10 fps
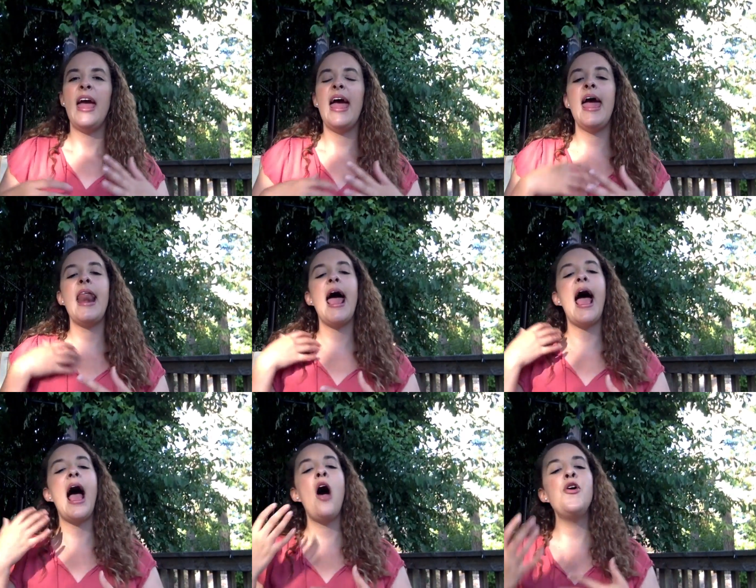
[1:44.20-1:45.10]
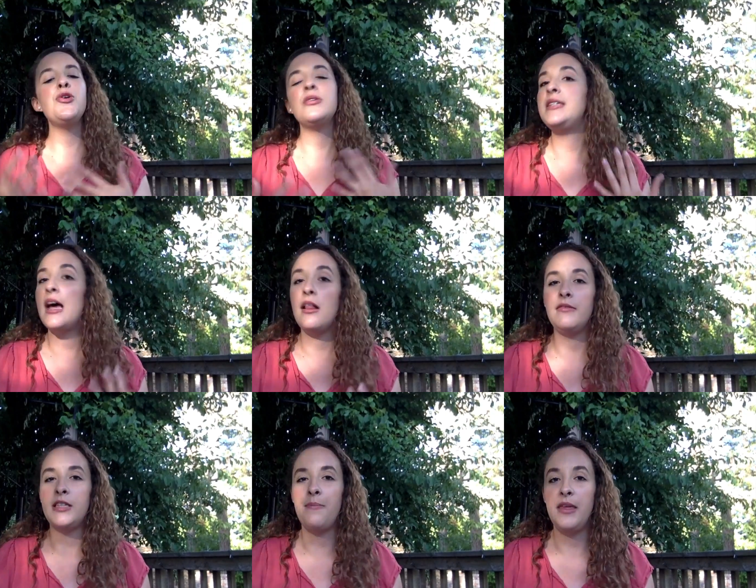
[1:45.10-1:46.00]
And how you can tell if
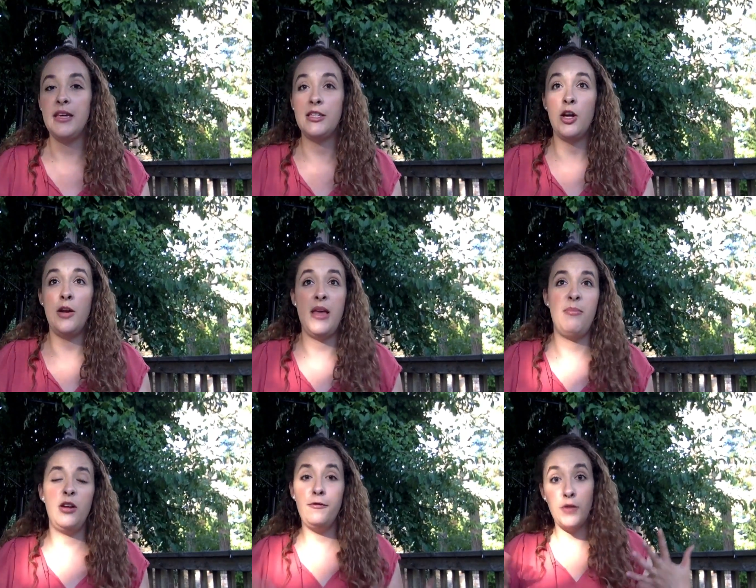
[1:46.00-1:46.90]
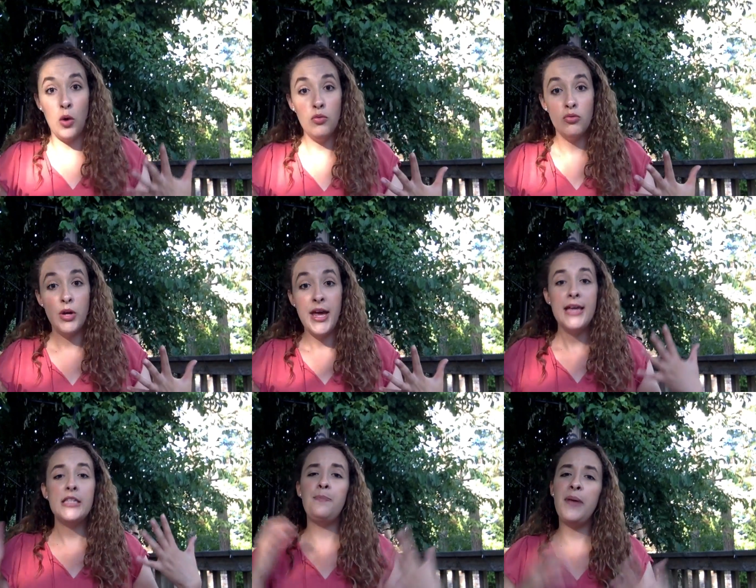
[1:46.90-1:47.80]
something is going to be able to float is
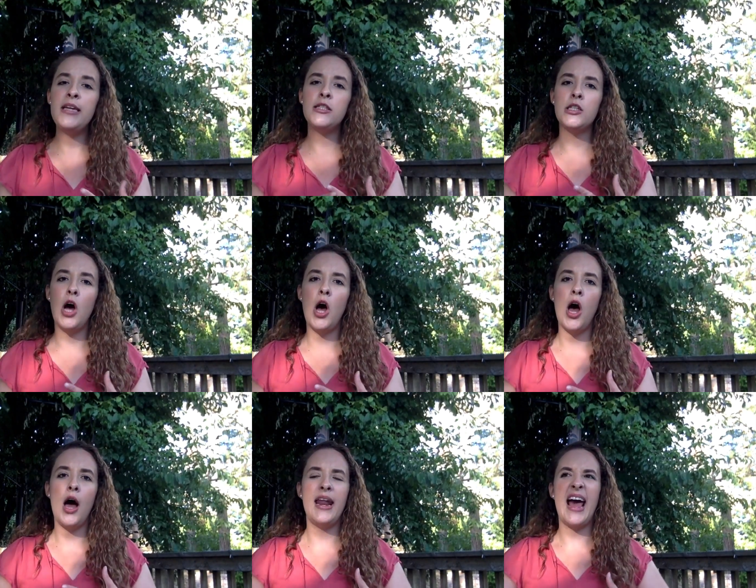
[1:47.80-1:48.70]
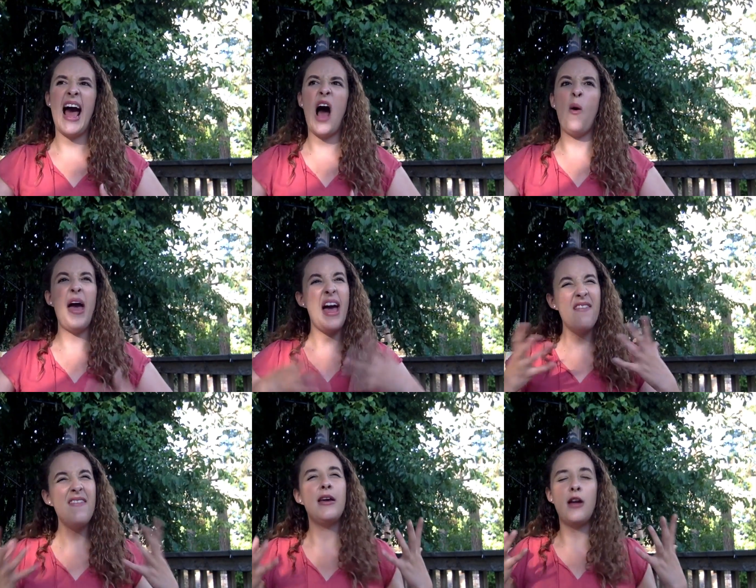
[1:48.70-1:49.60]
based on how
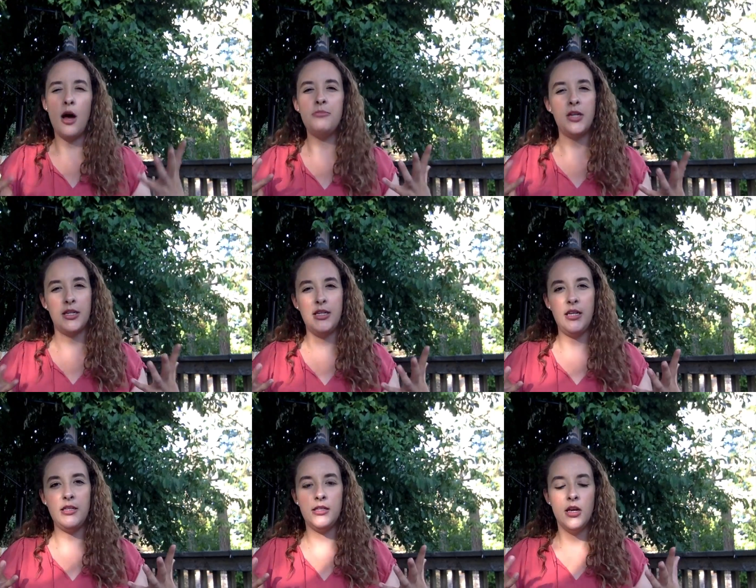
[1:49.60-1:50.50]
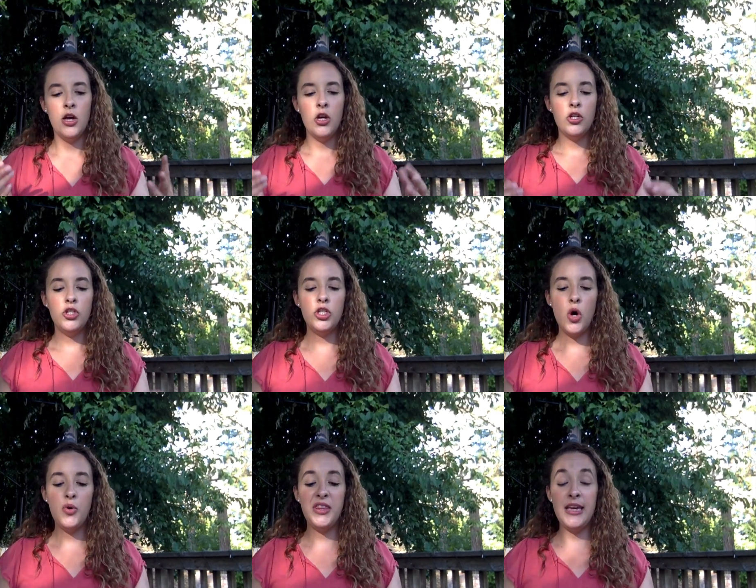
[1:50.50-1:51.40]
heavy an object is.
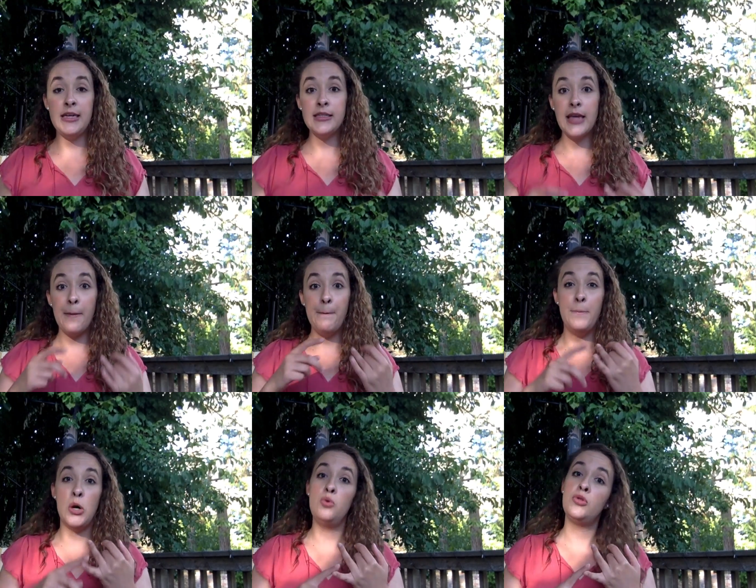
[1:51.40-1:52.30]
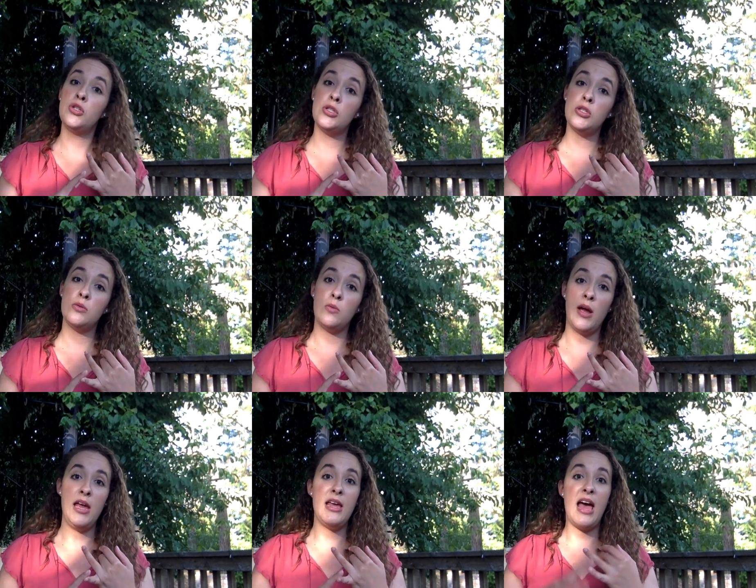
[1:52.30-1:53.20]
So things like boats,
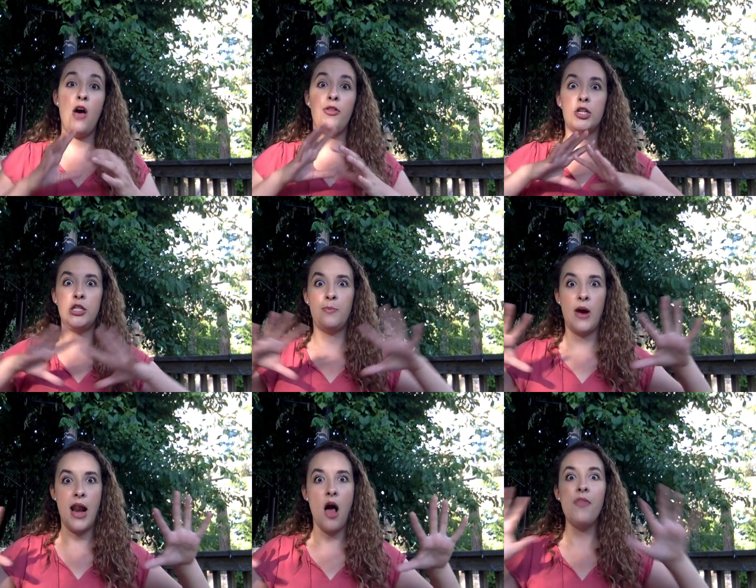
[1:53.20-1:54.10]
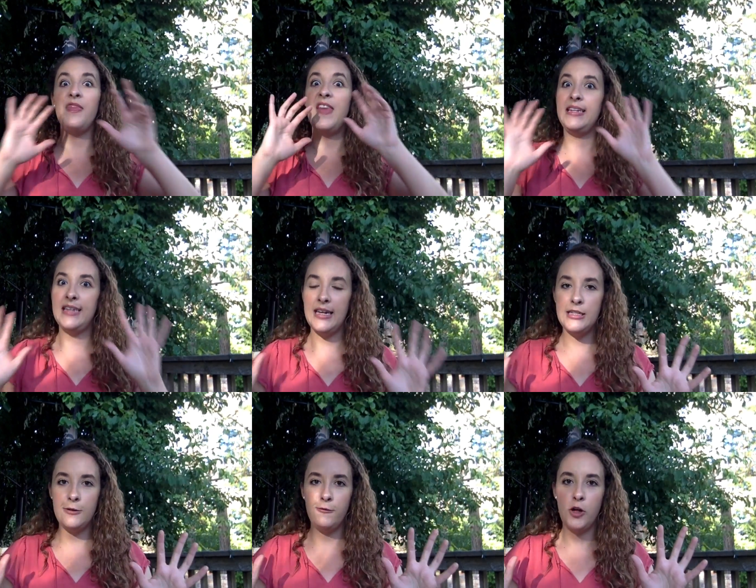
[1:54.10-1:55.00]
right, how they're spread out, they tend
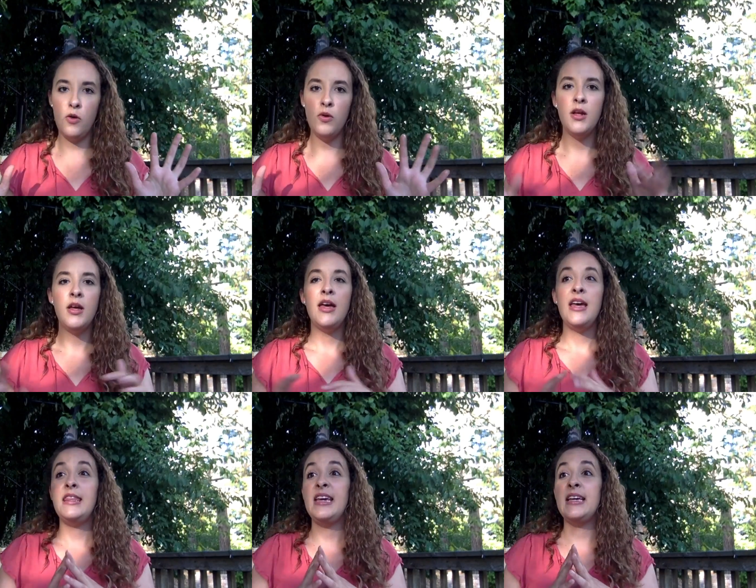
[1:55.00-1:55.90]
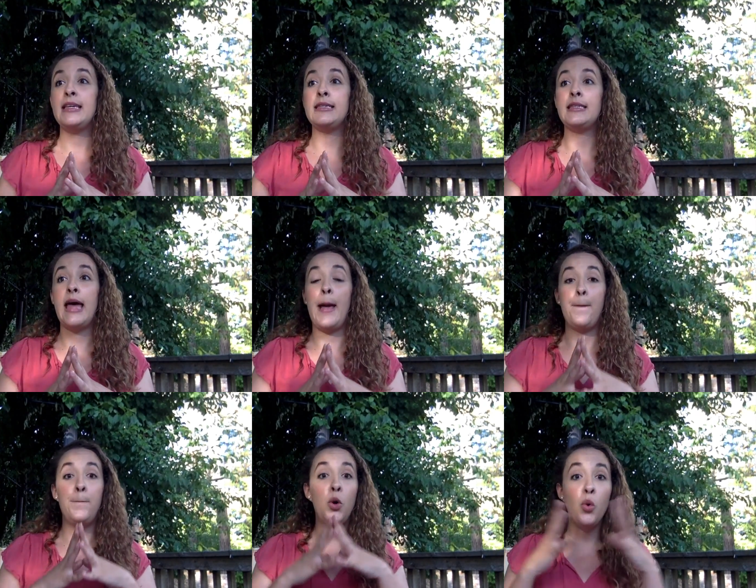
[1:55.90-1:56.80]
to float. Things like
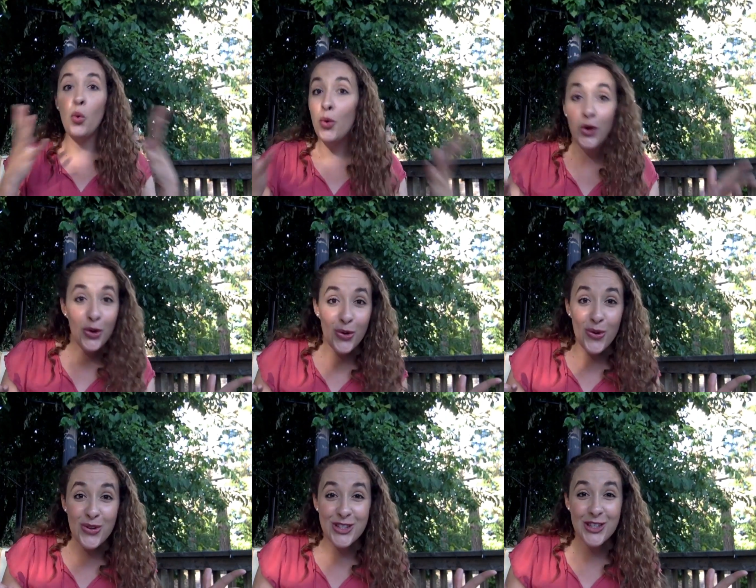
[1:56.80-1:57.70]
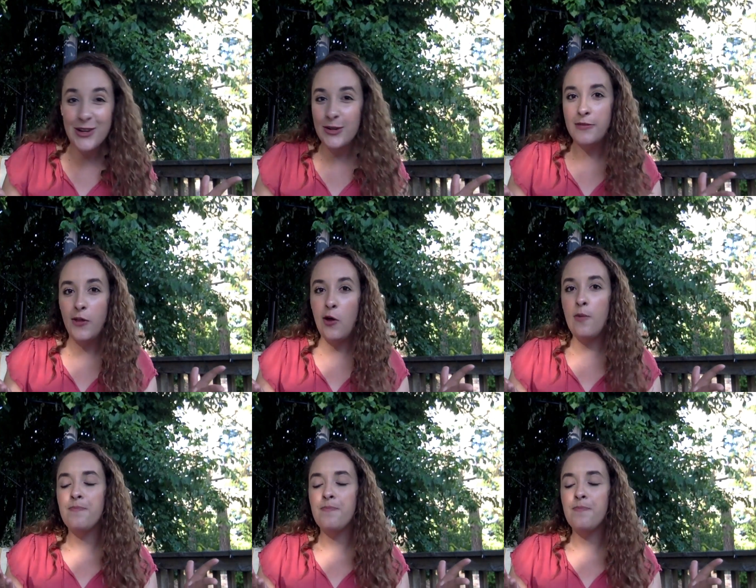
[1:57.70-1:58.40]
pool noodles, those float.